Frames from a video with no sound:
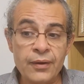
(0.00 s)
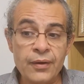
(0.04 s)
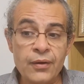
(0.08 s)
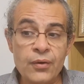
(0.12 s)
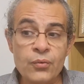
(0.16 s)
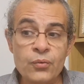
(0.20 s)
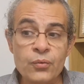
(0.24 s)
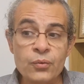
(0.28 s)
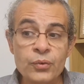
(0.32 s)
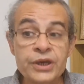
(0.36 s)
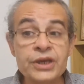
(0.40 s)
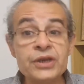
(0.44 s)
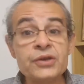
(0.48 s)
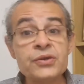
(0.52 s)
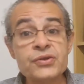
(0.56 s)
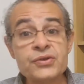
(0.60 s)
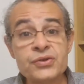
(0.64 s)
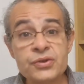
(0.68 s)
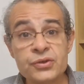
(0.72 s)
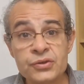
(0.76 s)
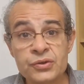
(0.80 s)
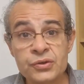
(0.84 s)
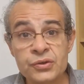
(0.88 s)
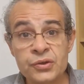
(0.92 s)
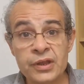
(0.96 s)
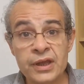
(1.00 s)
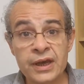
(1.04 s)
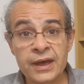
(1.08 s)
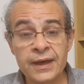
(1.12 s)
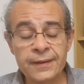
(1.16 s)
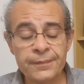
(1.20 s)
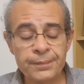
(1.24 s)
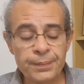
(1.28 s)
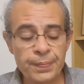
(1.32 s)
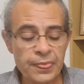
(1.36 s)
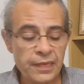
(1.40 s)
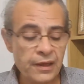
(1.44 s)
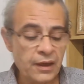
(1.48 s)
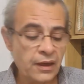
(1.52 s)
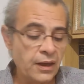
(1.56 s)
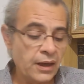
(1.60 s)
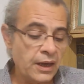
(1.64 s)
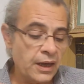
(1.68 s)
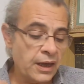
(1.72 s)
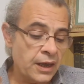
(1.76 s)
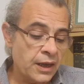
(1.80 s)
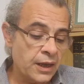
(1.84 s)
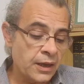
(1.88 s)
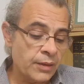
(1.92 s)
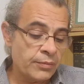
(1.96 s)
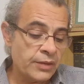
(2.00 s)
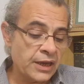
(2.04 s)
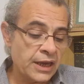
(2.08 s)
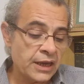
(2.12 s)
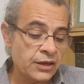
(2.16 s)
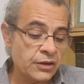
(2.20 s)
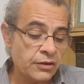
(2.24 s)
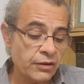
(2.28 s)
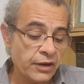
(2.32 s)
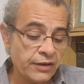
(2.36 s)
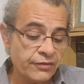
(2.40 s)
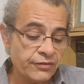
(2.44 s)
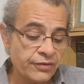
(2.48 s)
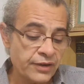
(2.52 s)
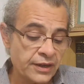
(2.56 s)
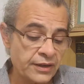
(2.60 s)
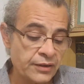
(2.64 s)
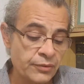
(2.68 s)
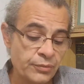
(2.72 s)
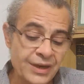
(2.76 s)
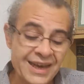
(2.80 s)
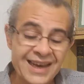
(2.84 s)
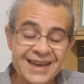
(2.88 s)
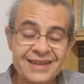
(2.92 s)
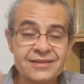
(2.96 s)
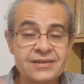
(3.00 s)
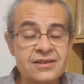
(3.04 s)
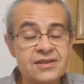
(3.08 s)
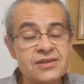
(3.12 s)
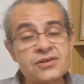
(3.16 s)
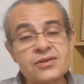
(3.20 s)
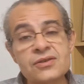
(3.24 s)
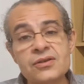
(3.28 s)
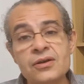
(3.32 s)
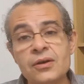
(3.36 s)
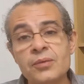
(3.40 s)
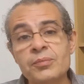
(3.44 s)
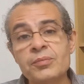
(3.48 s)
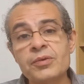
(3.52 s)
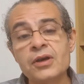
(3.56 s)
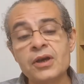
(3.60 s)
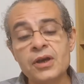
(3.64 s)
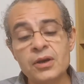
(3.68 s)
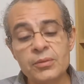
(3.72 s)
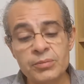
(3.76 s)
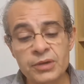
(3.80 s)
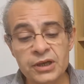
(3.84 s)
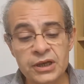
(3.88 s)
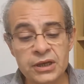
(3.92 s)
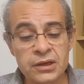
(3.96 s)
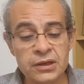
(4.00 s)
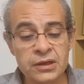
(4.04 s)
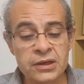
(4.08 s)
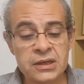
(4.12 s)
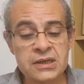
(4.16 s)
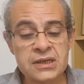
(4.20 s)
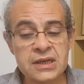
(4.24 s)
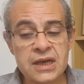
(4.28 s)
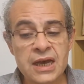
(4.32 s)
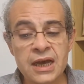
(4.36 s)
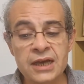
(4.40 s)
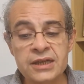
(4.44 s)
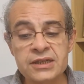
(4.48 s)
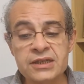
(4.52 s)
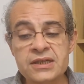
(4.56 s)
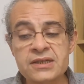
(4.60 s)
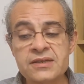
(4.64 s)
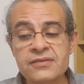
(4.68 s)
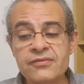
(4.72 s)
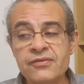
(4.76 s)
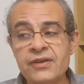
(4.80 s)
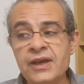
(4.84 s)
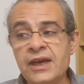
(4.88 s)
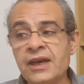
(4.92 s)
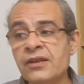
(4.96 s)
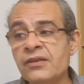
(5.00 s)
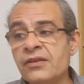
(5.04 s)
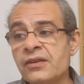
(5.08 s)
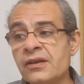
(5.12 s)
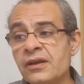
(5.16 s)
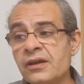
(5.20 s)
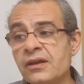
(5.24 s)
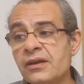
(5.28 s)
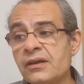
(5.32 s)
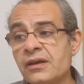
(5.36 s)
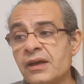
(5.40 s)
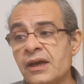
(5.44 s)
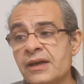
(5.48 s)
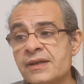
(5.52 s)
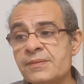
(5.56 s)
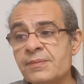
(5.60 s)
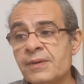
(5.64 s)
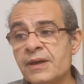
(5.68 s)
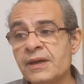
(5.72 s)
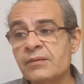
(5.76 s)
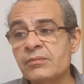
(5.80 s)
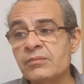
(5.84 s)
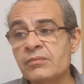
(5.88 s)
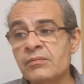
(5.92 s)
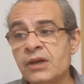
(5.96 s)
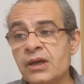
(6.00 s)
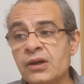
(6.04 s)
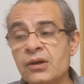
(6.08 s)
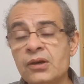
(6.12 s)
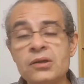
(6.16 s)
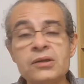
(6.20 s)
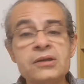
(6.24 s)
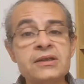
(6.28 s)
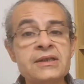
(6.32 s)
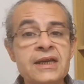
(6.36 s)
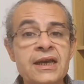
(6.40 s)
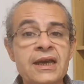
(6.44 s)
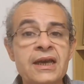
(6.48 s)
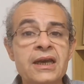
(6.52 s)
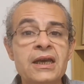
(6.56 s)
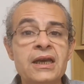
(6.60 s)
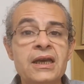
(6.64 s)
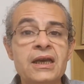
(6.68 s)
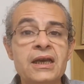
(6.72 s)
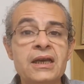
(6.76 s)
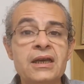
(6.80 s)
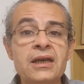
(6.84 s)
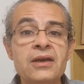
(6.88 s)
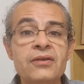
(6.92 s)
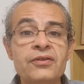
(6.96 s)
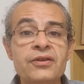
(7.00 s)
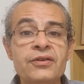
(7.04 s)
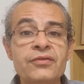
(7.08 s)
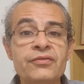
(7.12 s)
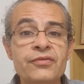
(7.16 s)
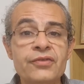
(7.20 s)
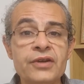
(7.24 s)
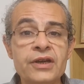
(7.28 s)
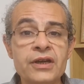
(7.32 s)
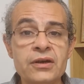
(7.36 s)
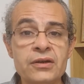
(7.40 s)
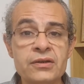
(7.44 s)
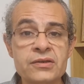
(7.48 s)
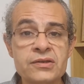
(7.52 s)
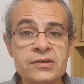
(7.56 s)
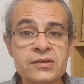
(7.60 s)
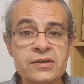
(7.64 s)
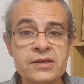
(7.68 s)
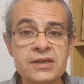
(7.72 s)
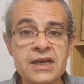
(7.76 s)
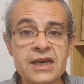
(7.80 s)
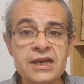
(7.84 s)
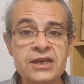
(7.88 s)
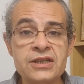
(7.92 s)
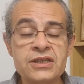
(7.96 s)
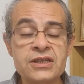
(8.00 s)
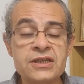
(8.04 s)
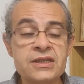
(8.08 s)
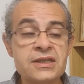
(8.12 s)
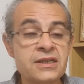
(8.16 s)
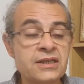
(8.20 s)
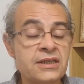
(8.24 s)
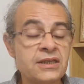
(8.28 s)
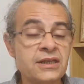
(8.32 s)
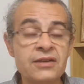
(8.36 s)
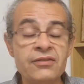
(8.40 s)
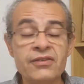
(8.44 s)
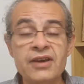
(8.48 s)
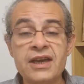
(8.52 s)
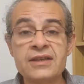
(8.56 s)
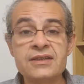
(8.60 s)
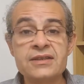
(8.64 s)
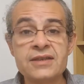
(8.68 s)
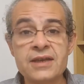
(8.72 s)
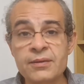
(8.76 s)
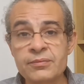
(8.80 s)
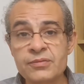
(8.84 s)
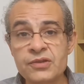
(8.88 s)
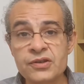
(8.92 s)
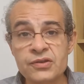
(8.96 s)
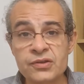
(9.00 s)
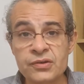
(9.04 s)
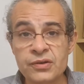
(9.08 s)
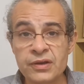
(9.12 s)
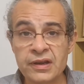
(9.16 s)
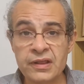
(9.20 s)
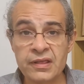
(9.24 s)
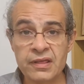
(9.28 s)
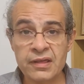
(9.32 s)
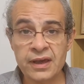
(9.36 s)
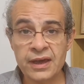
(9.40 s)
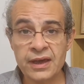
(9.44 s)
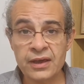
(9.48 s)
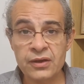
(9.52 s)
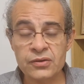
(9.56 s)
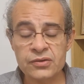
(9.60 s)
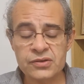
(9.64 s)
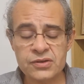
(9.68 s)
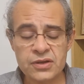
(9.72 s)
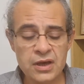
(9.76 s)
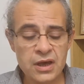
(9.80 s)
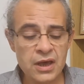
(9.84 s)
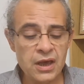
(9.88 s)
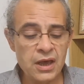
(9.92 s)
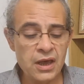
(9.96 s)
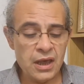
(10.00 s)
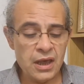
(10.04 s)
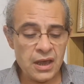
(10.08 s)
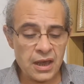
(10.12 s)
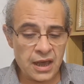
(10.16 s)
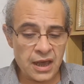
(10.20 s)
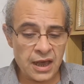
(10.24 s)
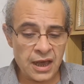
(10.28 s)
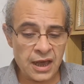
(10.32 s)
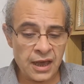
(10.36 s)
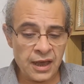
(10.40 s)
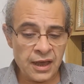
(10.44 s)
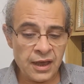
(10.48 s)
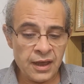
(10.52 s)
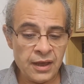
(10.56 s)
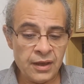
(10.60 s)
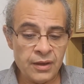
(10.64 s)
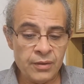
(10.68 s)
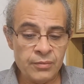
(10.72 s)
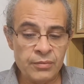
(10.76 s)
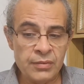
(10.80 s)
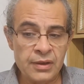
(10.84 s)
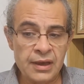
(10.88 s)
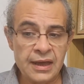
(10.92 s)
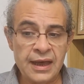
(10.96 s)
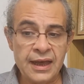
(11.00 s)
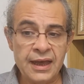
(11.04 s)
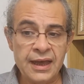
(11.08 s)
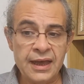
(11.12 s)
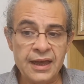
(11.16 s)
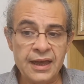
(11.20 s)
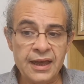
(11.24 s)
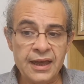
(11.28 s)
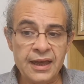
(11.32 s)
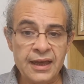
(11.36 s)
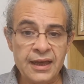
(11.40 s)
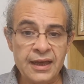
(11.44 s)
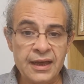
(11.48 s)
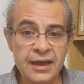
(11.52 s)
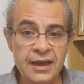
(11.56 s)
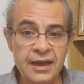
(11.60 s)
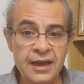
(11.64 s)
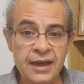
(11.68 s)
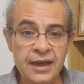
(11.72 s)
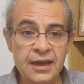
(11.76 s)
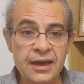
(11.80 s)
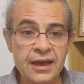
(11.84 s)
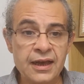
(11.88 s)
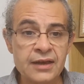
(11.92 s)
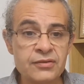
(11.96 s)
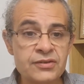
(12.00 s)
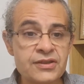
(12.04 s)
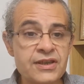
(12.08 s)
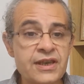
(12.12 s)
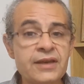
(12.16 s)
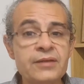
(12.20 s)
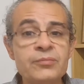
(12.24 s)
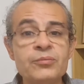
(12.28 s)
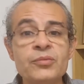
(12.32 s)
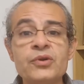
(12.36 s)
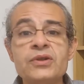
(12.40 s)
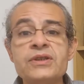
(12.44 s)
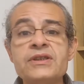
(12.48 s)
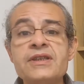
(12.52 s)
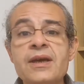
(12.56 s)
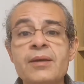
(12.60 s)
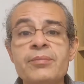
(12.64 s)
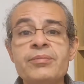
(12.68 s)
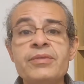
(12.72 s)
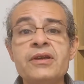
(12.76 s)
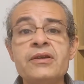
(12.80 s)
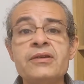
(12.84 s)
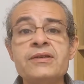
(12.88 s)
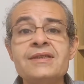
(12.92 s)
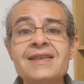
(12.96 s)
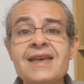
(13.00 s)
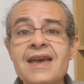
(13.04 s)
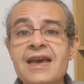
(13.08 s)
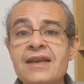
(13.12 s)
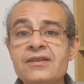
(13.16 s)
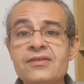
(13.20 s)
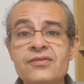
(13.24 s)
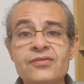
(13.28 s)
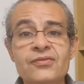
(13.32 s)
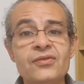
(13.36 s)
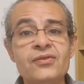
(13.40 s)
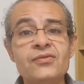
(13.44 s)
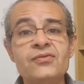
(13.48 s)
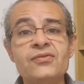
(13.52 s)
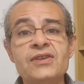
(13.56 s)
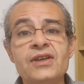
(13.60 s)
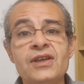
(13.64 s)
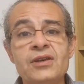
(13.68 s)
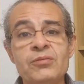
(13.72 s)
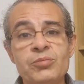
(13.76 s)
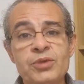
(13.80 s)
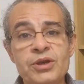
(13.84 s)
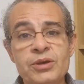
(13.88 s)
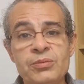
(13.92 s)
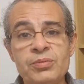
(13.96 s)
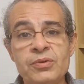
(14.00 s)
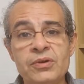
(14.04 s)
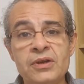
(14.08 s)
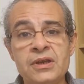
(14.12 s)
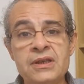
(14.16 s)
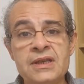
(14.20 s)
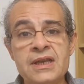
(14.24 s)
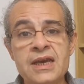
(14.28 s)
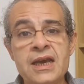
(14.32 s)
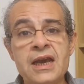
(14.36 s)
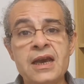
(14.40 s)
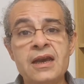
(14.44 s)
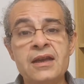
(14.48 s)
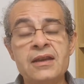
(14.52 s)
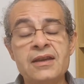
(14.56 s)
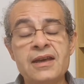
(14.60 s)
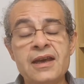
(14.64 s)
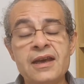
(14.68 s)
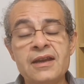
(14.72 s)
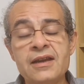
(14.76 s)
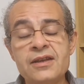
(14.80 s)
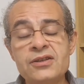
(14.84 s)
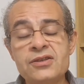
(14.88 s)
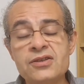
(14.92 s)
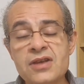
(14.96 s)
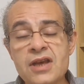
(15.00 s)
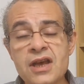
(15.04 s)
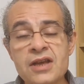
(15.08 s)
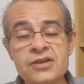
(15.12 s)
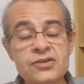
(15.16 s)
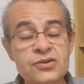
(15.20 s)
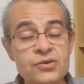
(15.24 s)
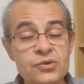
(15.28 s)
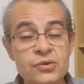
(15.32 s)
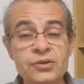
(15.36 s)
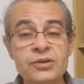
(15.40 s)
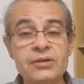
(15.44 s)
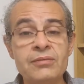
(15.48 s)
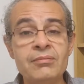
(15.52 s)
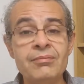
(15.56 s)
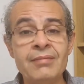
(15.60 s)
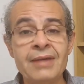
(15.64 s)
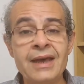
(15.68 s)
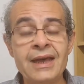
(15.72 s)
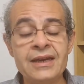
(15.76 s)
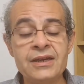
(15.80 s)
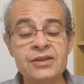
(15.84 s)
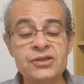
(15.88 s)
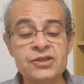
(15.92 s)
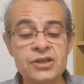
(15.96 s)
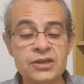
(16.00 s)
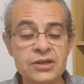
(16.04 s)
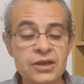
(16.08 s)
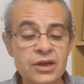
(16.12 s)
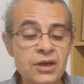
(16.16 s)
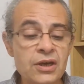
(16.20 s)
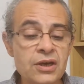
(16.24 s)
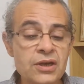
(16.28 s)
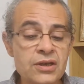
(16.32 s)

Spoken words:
We used to do that. And quite frankly, we had to stop, because I just found that I spent my whole day giving free consultations and I never had time to do anything else. I was getting booked up, 10 to 15 people a day, and I just couldn't manage it.